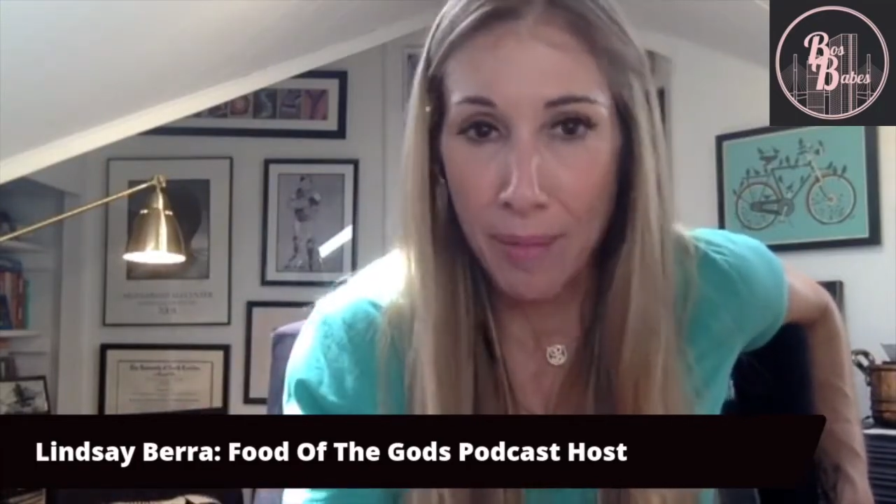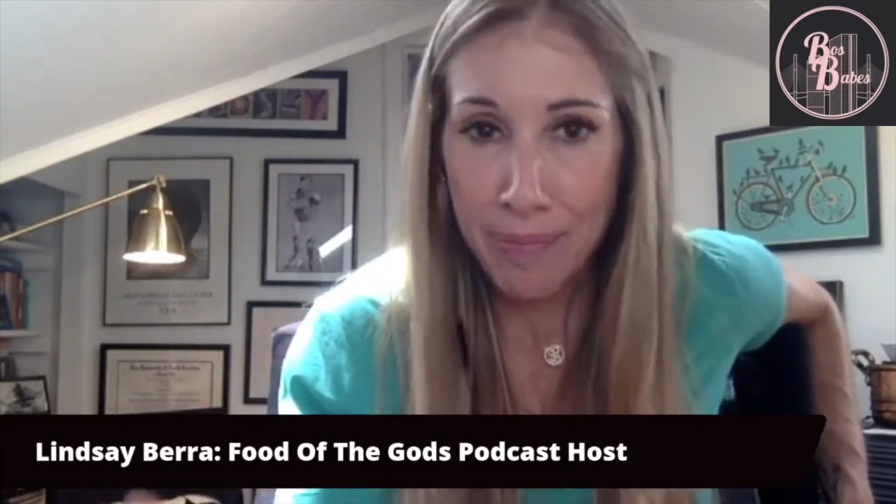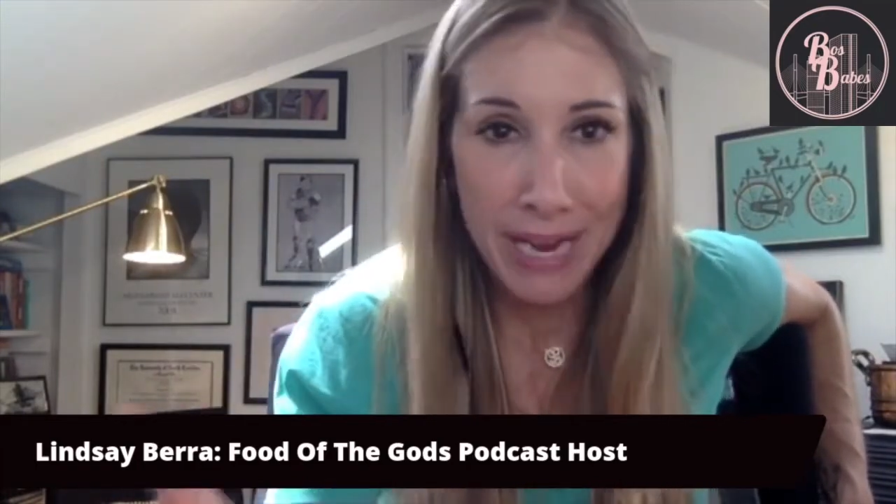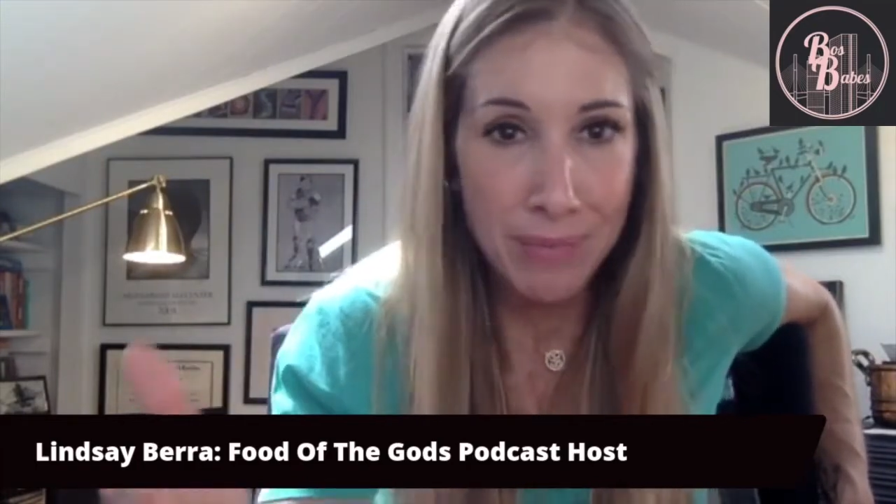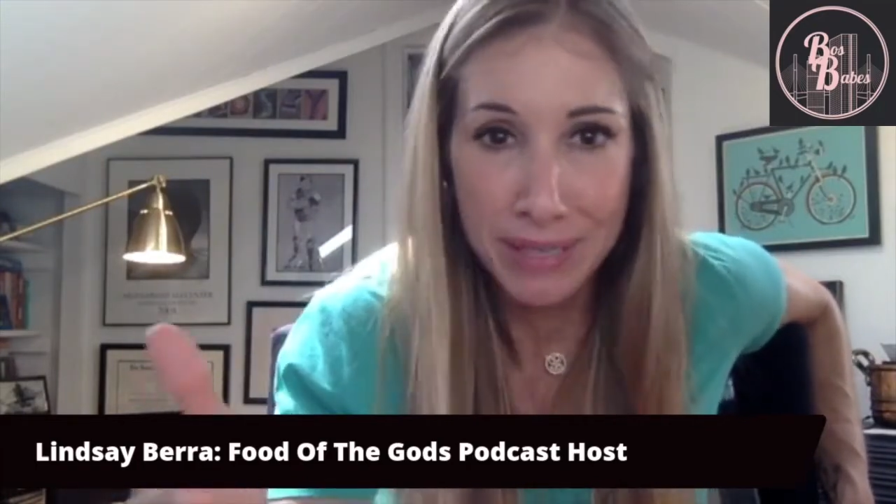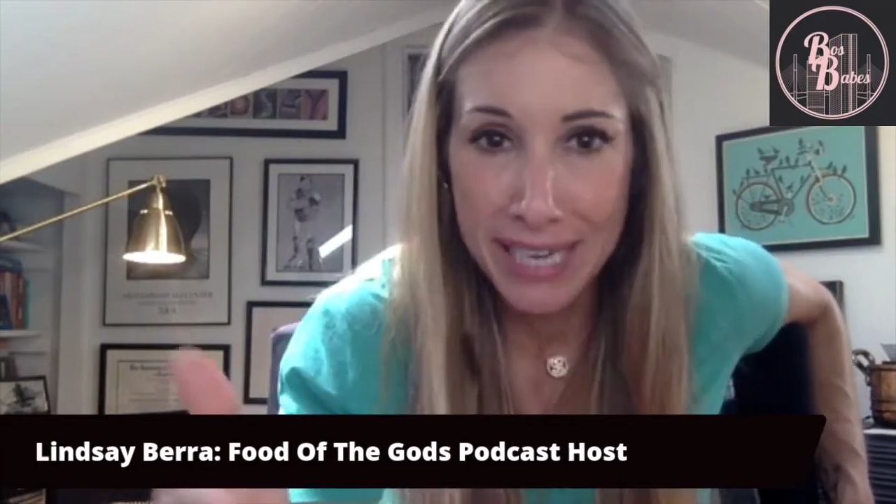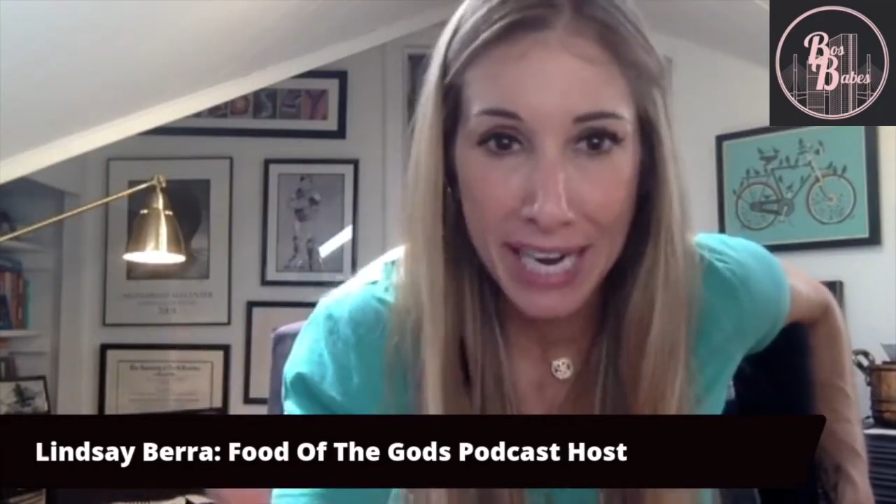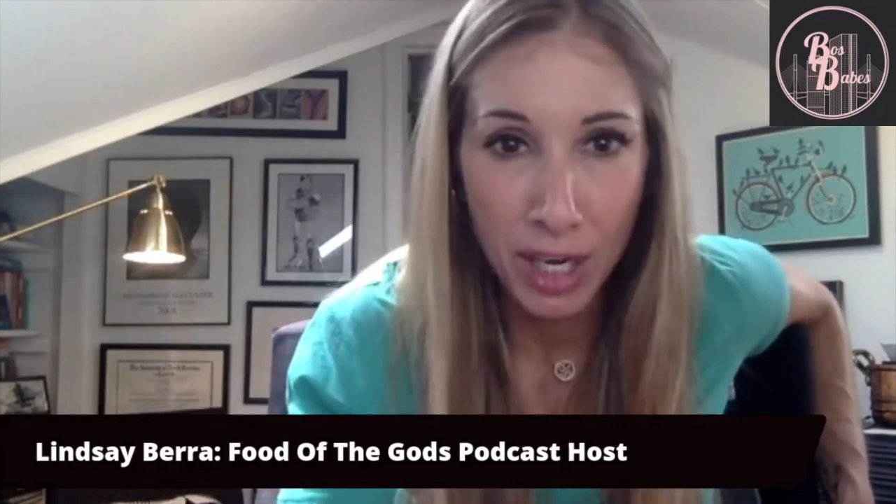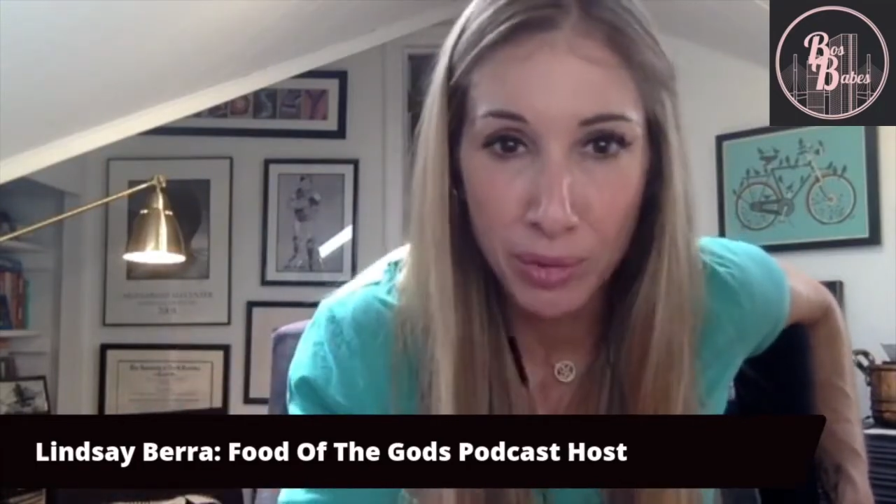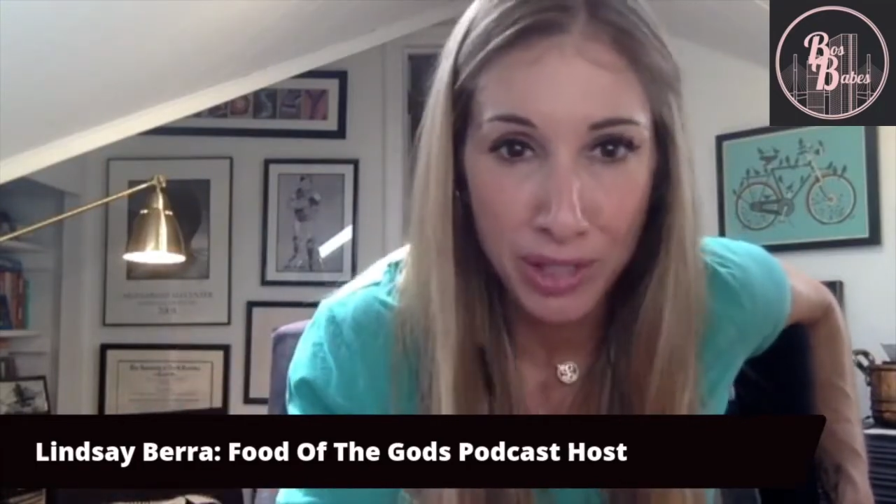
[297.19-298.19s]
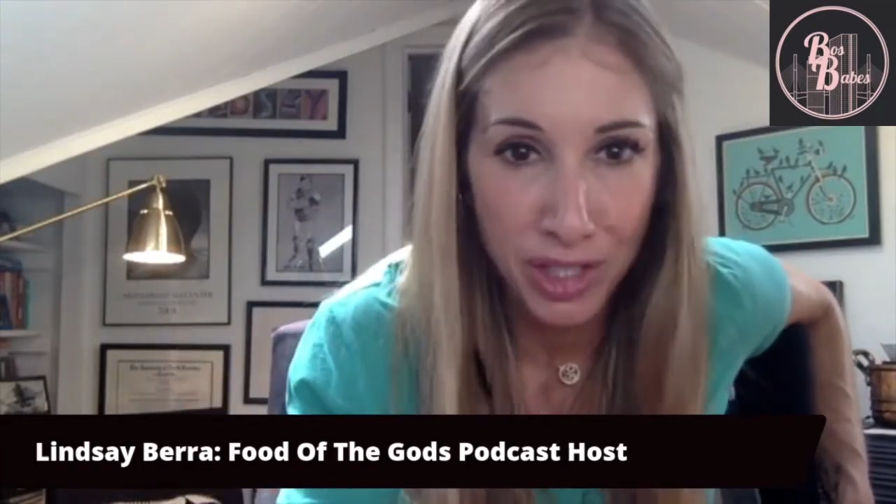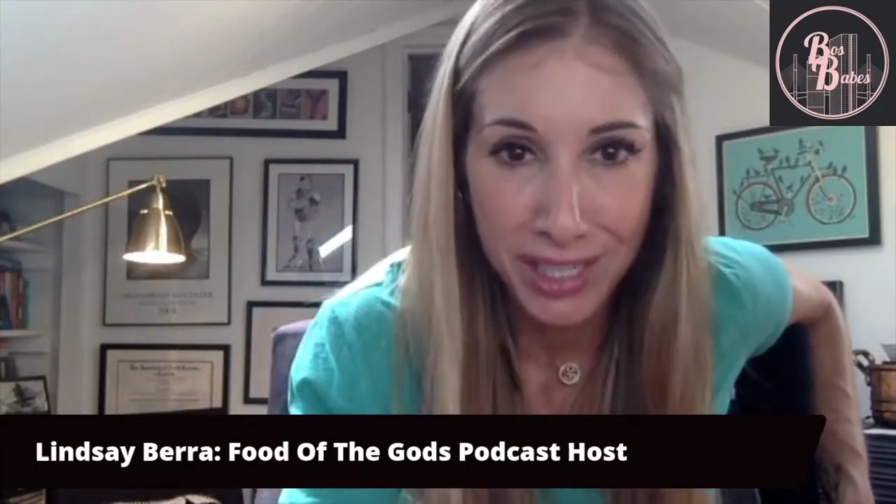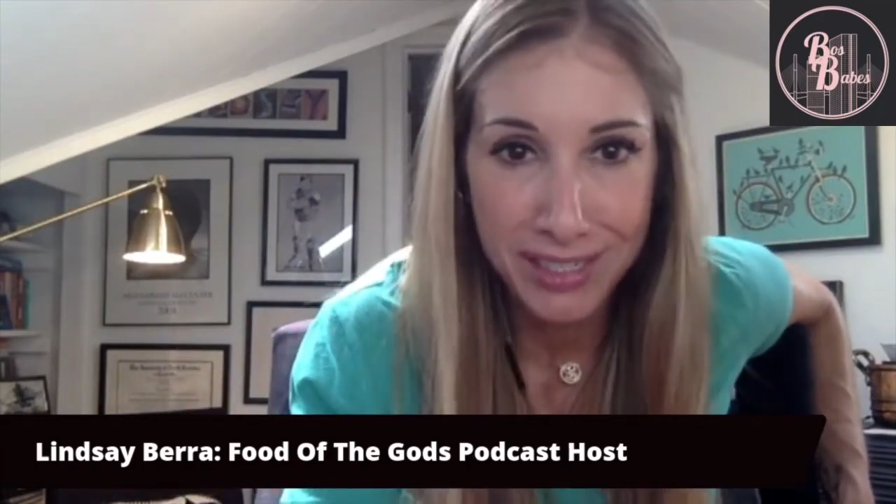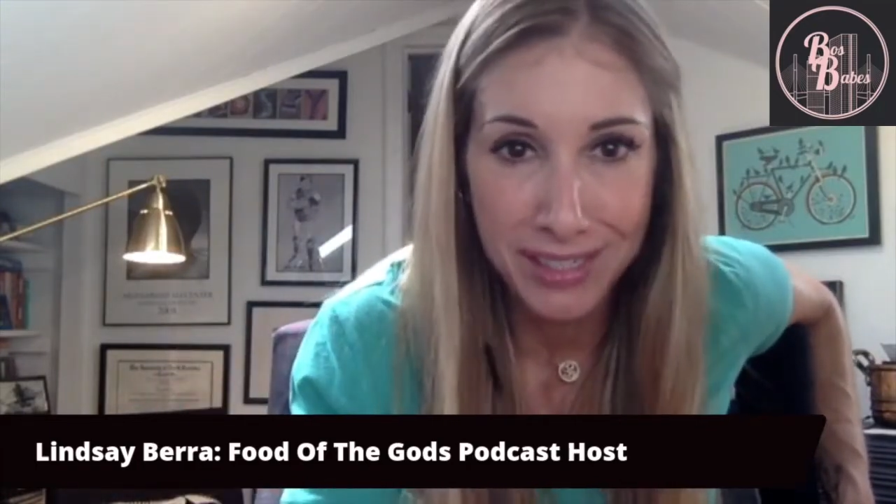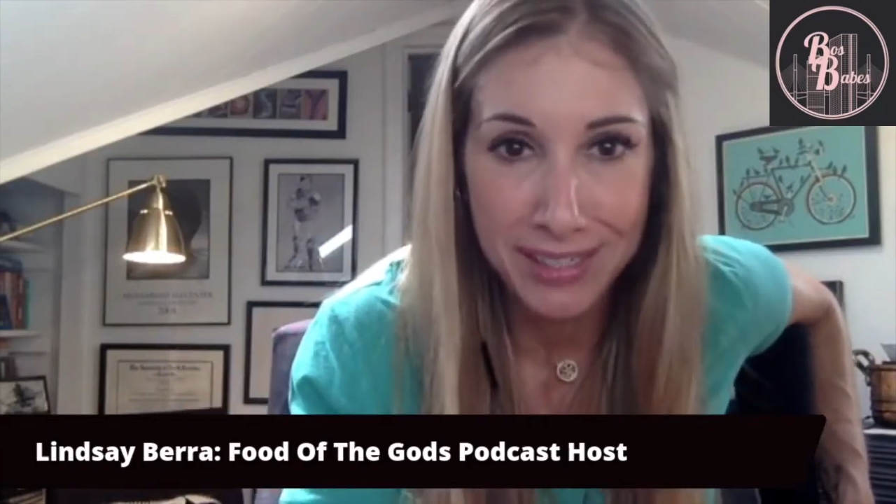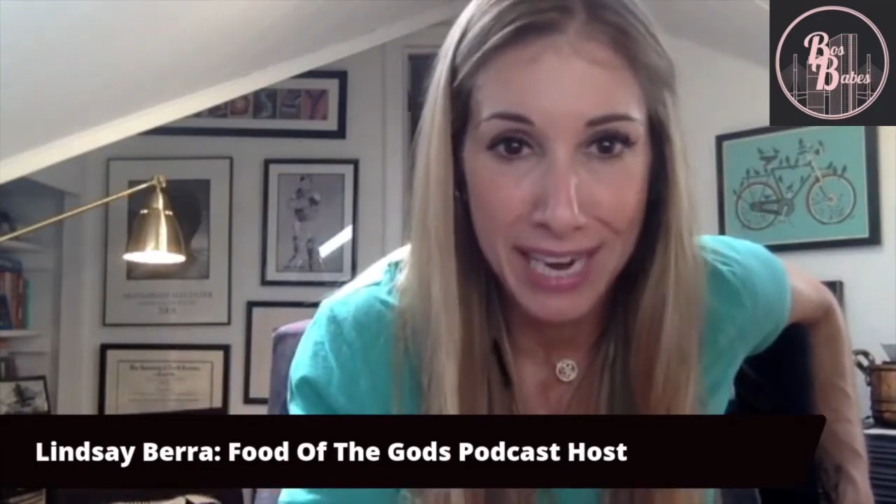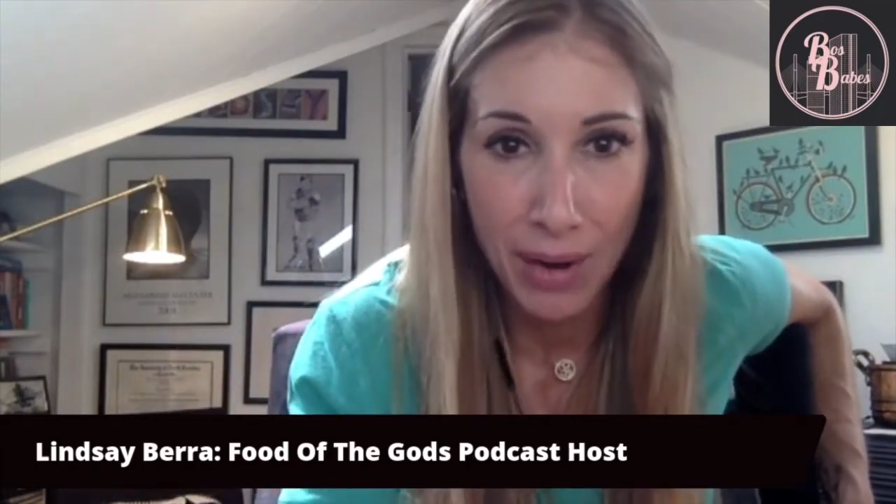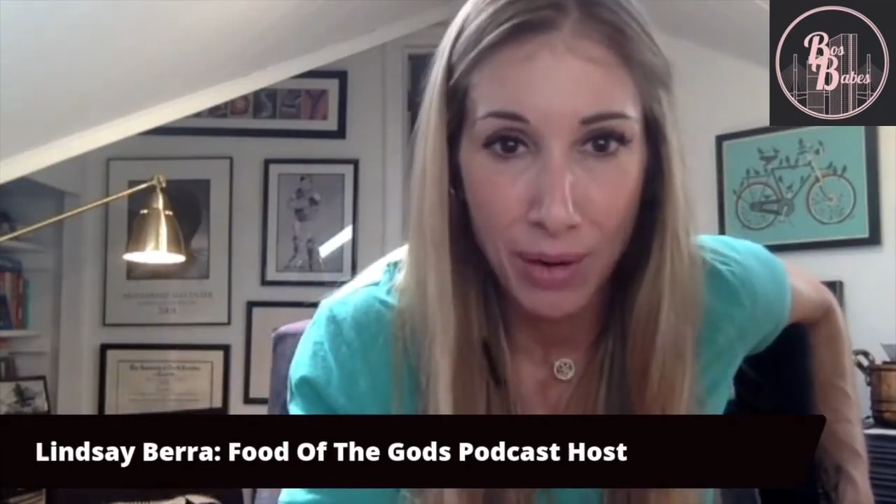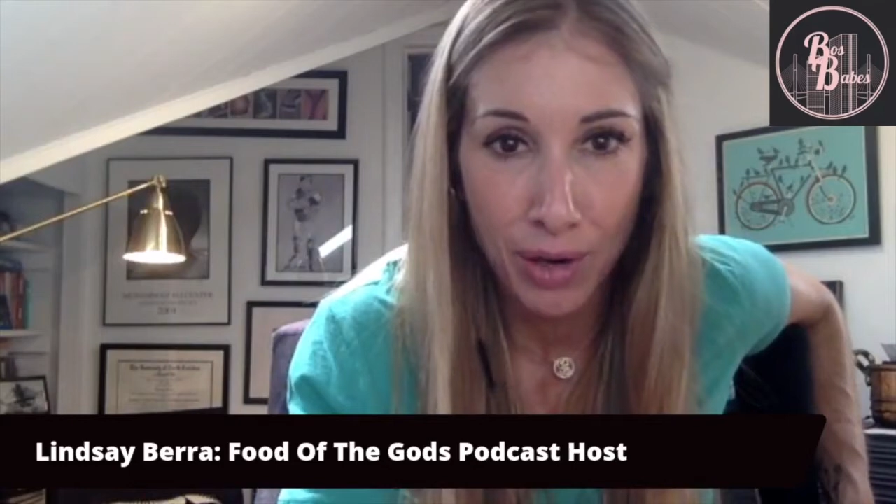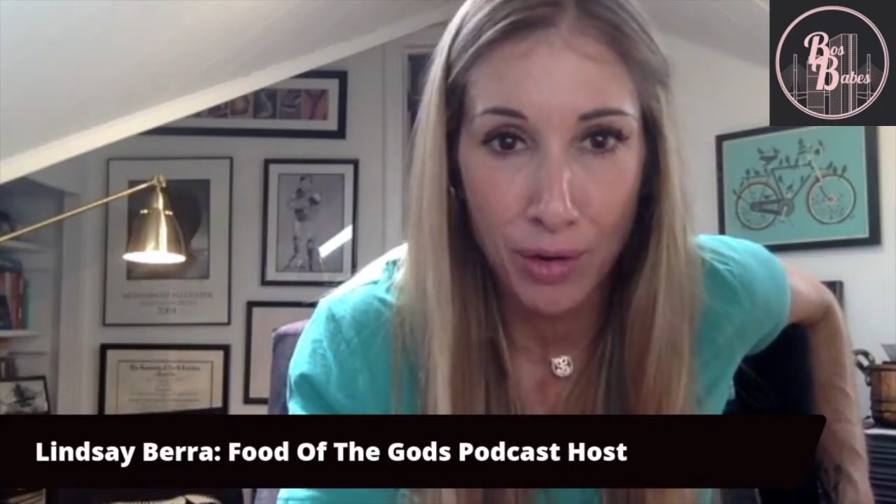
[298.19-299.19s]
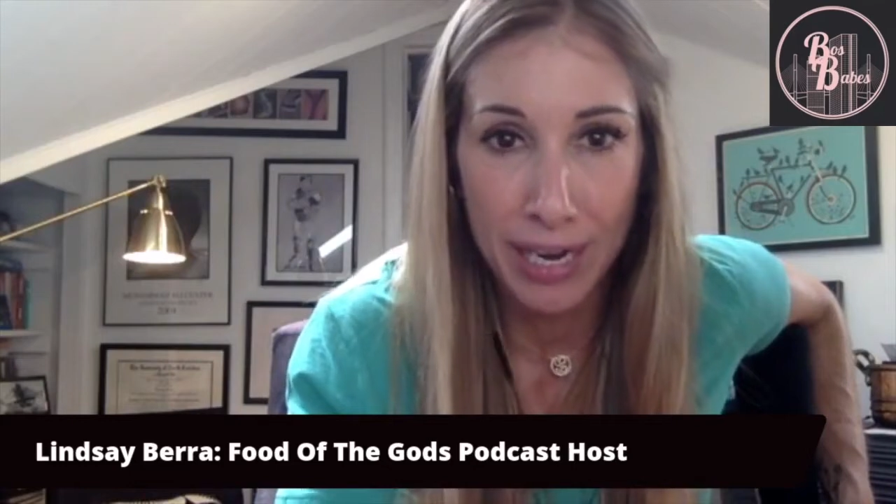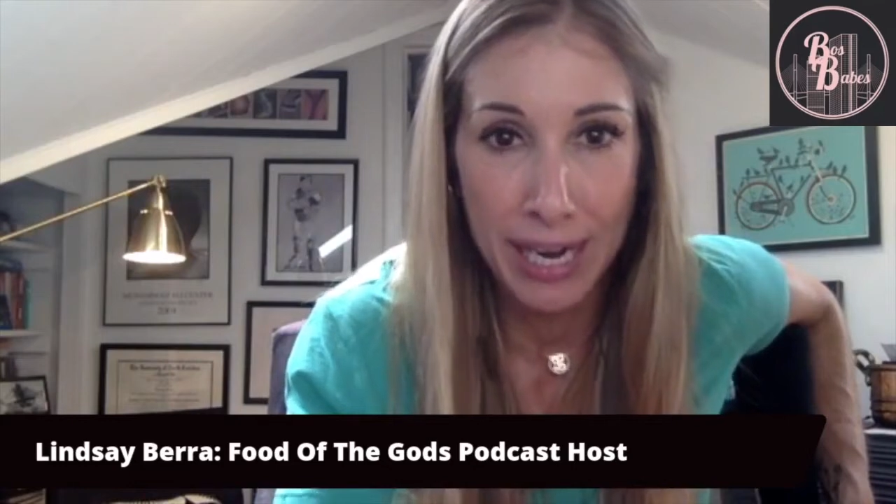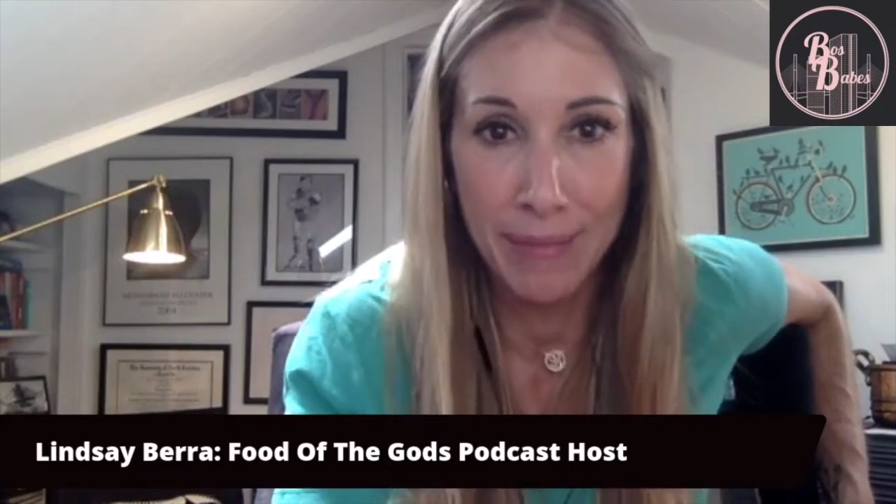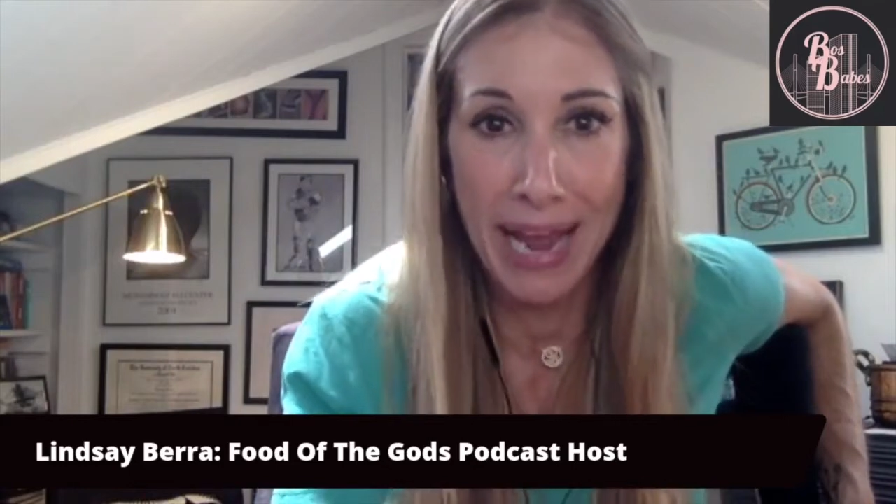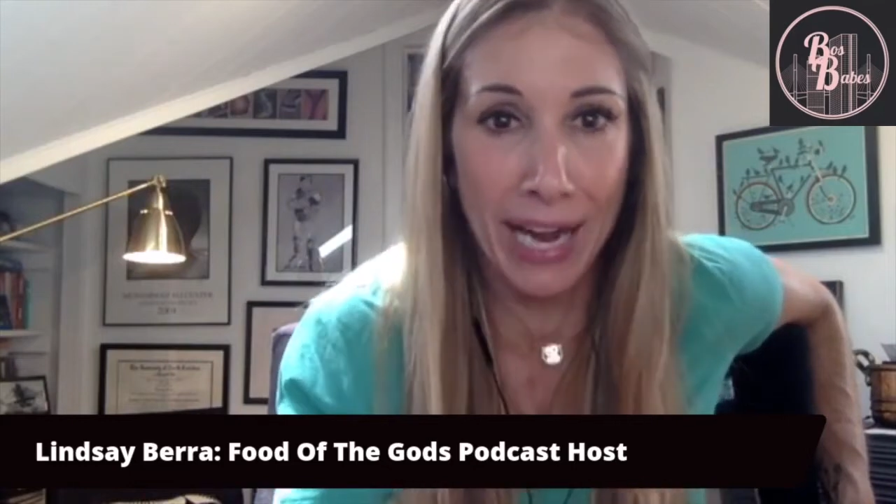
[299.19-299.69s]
a baked potato with cheese and sour cream,